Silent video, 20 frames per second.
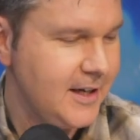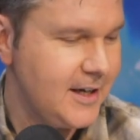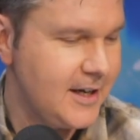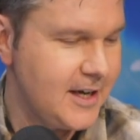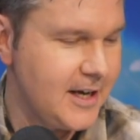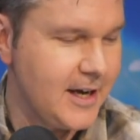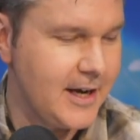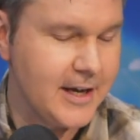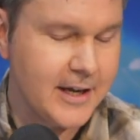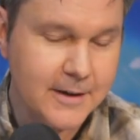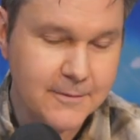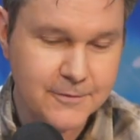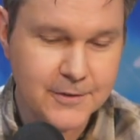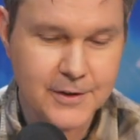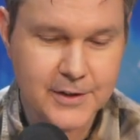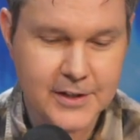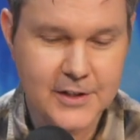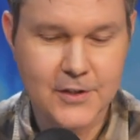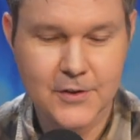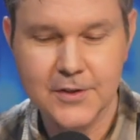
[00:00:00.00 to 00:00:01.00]
I am
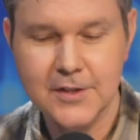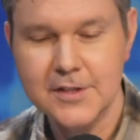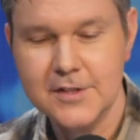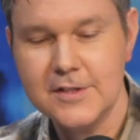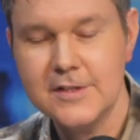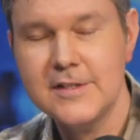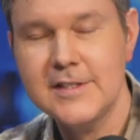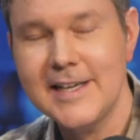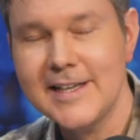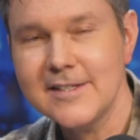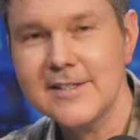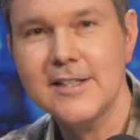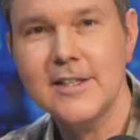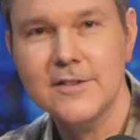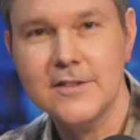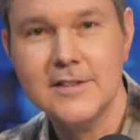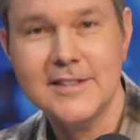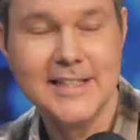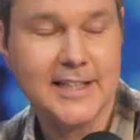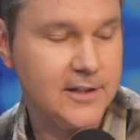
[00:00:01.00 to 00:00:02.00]
very curious to test
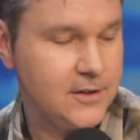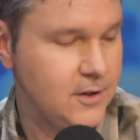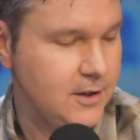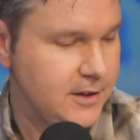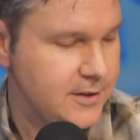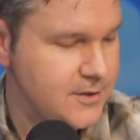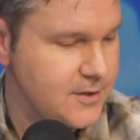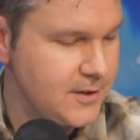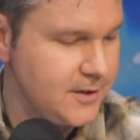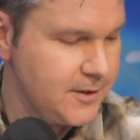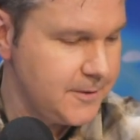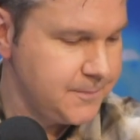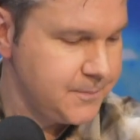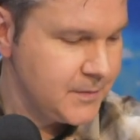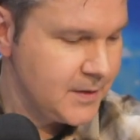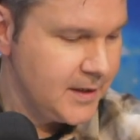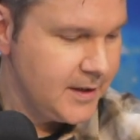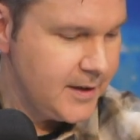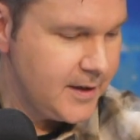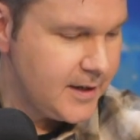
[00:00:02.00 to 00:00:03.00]
out the technology, though.
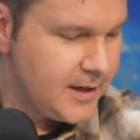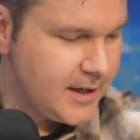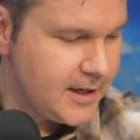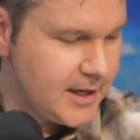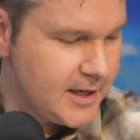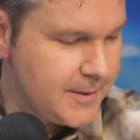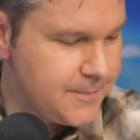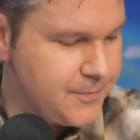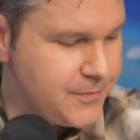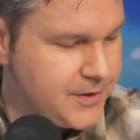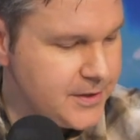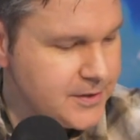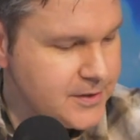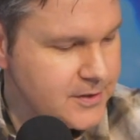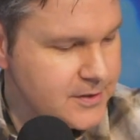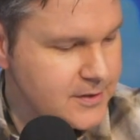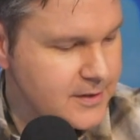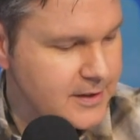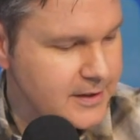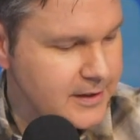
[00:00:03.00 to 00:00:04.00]

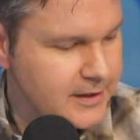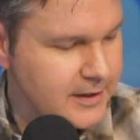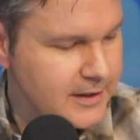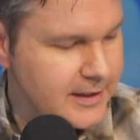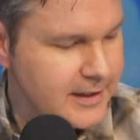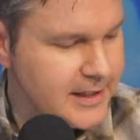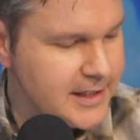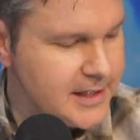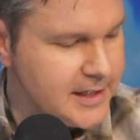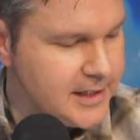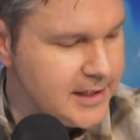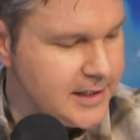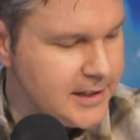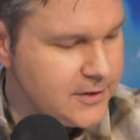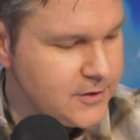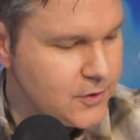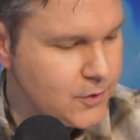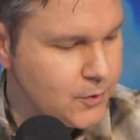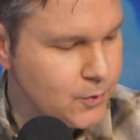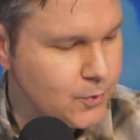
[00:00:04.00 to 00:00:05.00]
This is the key
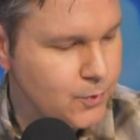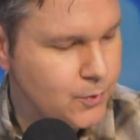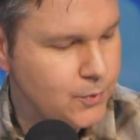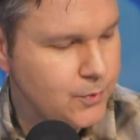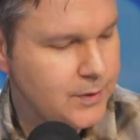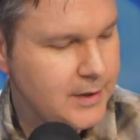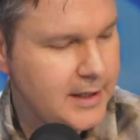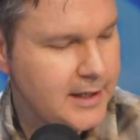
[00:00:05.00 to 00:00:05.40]
to